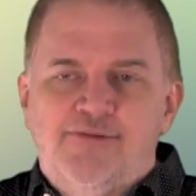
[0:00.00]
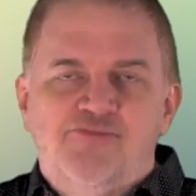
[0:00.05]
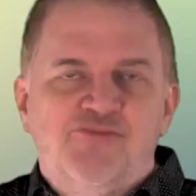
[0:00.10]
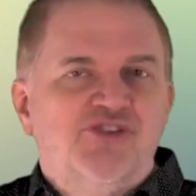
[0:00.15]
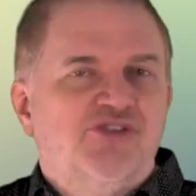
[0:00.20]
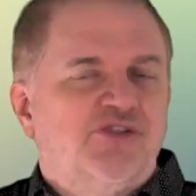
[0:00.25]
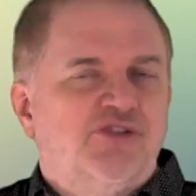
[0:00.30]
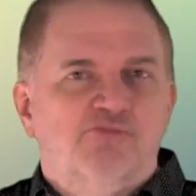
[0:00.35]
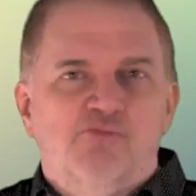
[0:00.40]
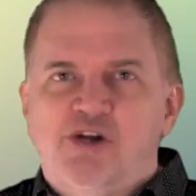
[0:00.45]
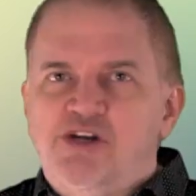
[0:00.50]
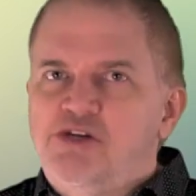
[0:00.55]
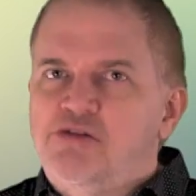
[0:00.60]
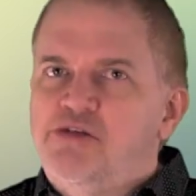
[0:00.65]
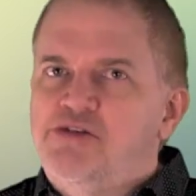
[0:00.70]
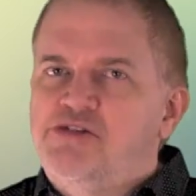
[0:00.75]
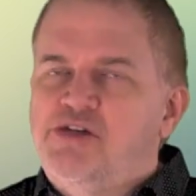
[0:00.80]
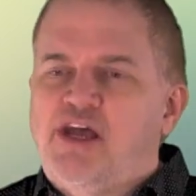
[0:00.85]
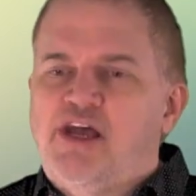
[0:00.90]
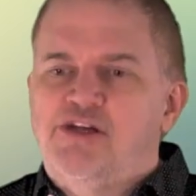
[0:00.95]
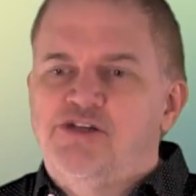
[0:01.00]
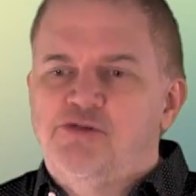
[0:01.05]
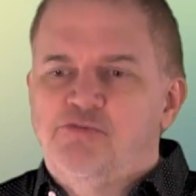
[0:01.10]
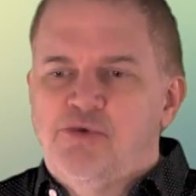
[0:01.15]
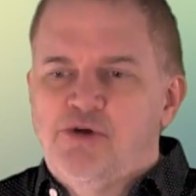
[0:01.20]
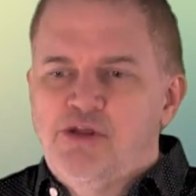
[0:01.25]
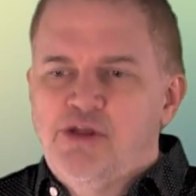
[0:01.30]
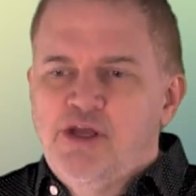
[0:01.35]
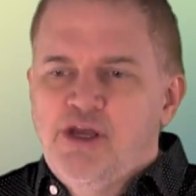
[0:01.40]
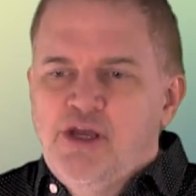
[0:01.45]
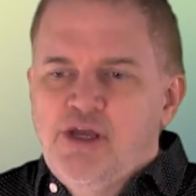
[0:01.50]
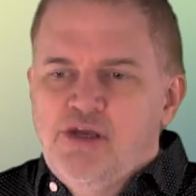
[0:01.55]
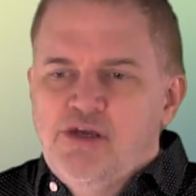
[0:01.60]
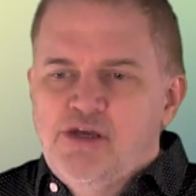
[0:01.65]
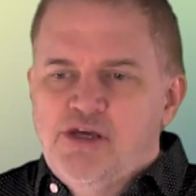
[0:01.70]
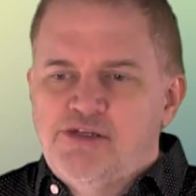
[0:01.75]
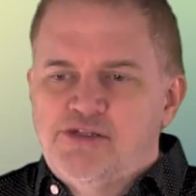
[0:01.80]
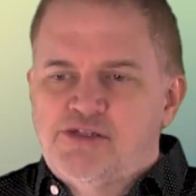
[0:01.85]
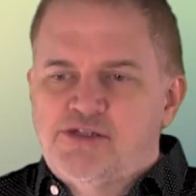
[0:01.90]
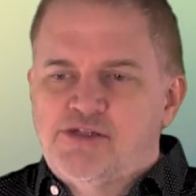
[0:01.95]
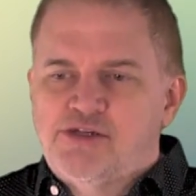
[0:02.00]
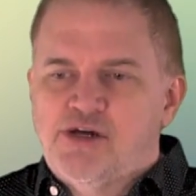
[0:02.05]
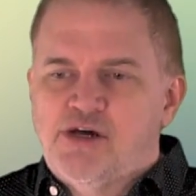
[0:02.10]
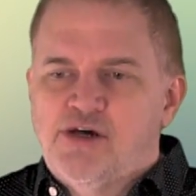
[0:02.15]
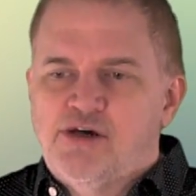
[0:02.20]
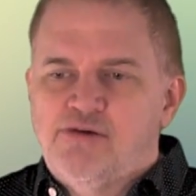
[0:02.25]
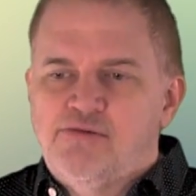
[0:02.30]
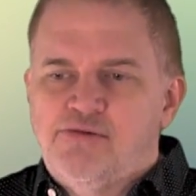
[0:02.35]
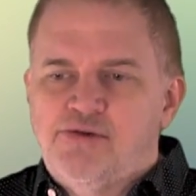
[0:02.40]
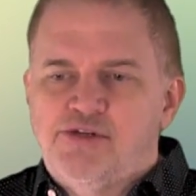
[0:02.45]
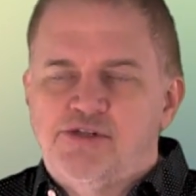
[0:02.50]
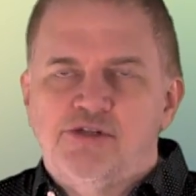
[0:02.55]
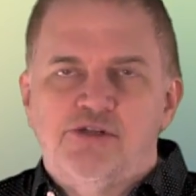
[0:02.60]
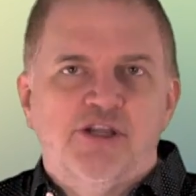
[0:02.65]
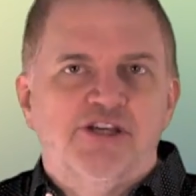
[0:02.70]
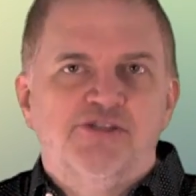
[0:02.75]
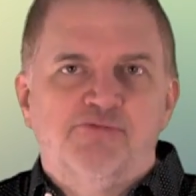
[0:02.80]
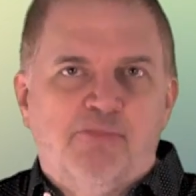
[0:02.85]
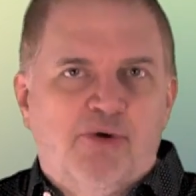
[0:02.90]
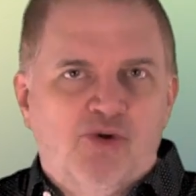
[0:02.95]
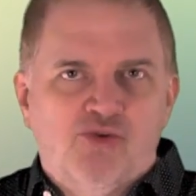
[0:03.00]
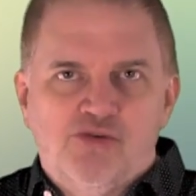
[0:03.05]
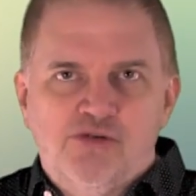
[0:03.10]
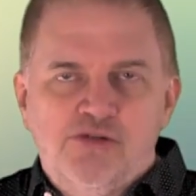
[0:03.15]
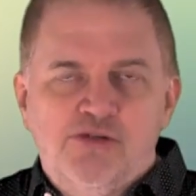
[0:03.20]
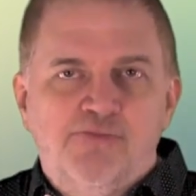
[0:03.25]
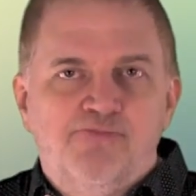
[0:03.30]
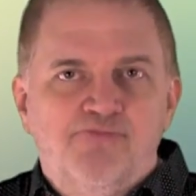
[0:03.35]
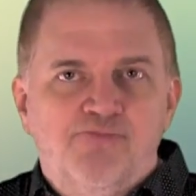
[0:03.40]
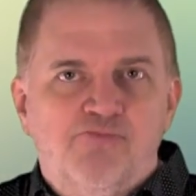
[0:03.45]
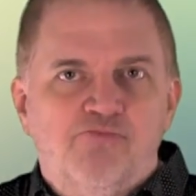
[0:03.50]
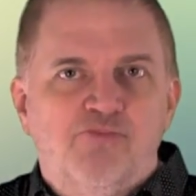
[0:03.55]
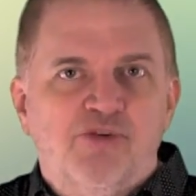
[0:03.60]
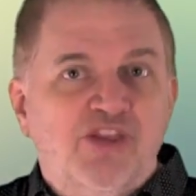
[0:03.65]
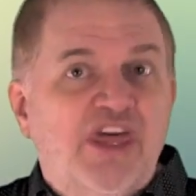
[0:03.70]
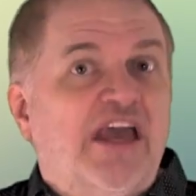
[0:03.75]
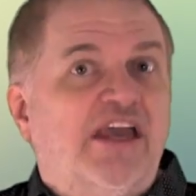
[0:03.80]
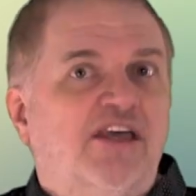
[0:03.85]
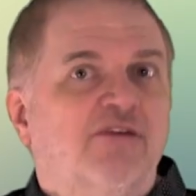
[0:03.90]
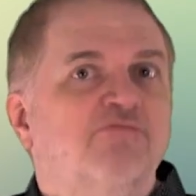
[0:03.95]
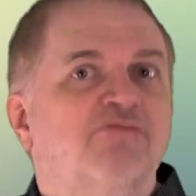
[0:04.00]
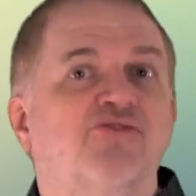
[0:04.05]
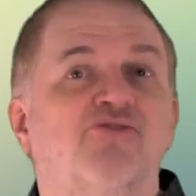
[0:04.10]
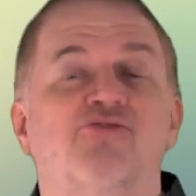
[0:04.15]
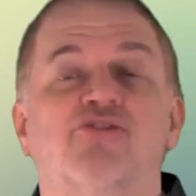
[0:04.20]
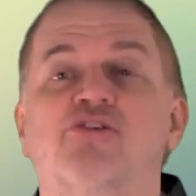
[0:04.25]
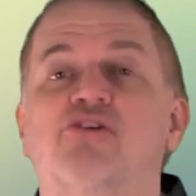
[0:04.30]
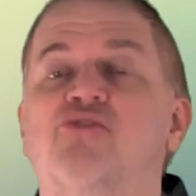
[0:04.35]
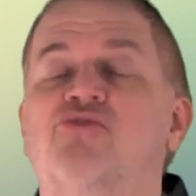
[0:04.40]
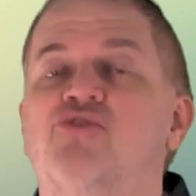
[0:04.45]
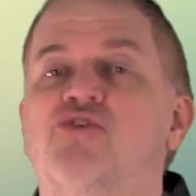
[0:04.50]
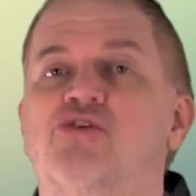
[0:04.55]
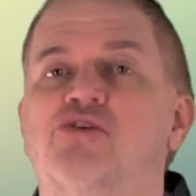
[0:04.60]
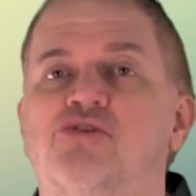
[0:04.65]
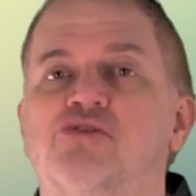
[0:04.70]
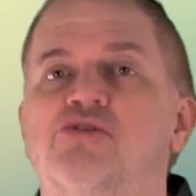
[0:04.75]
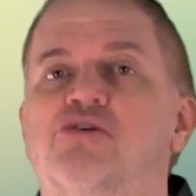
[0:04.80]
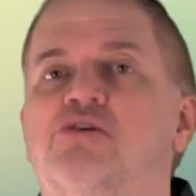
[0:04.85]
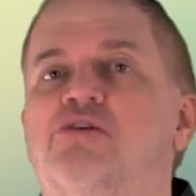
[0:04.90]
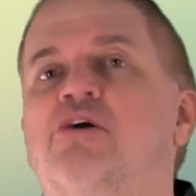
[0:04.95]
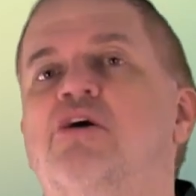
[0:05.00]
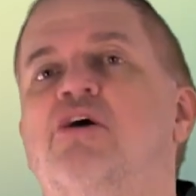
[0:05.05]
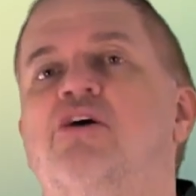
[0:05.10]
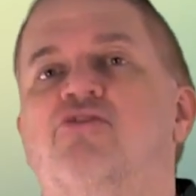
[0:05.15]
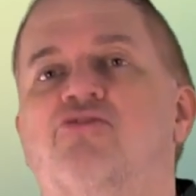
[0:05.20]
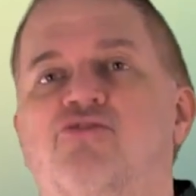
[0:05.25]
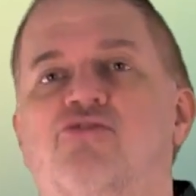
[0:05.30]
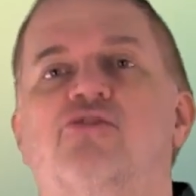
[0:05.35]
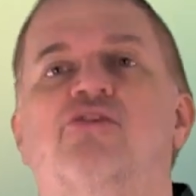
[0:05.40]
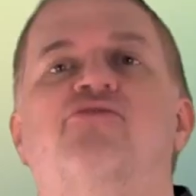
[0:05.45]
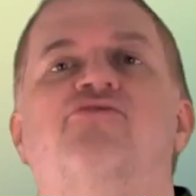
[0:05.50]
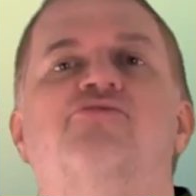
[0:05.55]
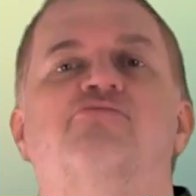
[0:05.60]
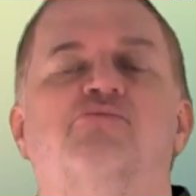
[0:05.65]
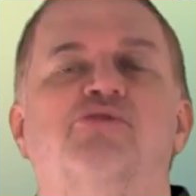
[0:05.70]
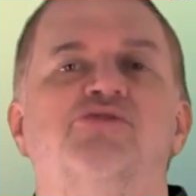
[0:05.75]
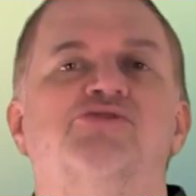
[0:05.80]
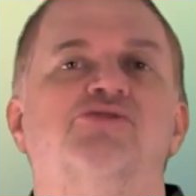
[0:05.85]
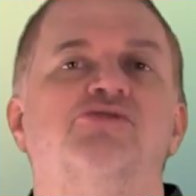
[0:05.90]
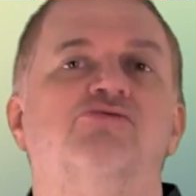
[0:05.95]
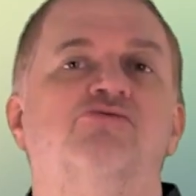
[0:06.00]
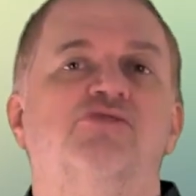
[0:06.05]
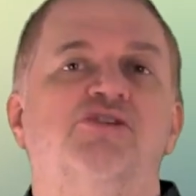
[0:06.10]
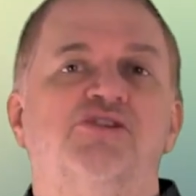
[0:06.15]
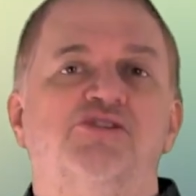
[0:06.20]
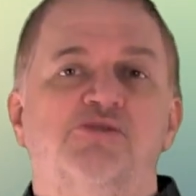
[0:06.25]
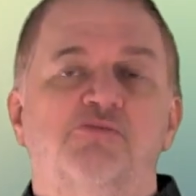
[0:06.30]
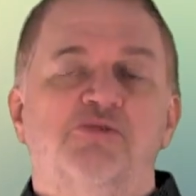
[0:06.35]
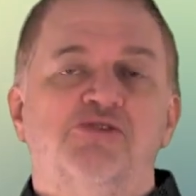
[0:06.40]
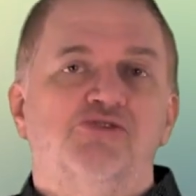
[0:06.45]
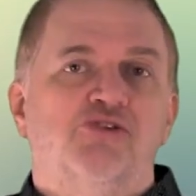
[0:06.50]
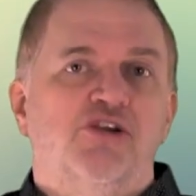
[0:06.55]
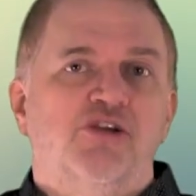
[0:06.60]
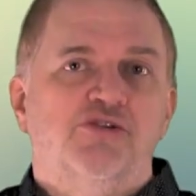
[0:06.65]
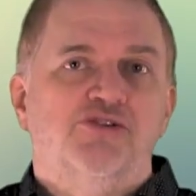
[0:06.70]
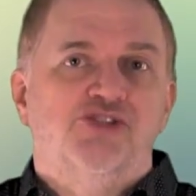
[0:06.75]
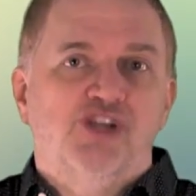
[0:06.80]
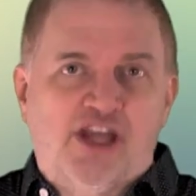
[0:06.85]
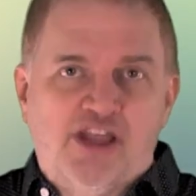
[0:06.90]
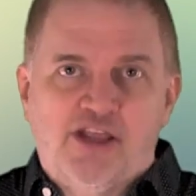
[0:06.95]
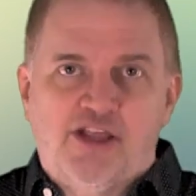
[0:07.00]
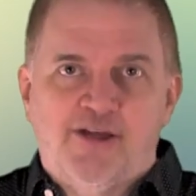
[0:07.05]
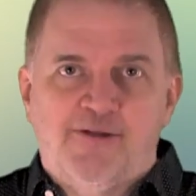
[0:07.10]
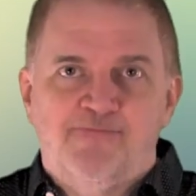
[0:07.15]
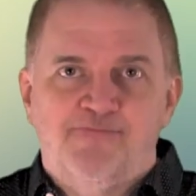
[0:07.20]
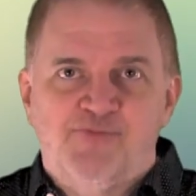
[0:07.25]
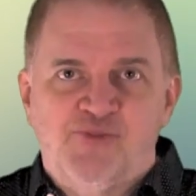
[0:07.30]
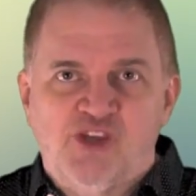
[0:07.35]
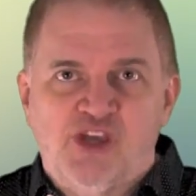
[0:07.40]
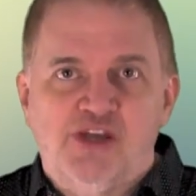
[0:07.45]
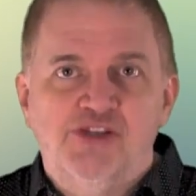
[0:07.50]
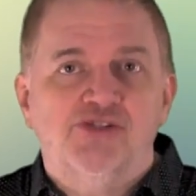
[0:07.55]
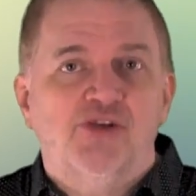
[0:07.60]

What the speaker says: This is much less tangible, it's less potent, but that can be very, very good for a person who needs to be treated gently, okay?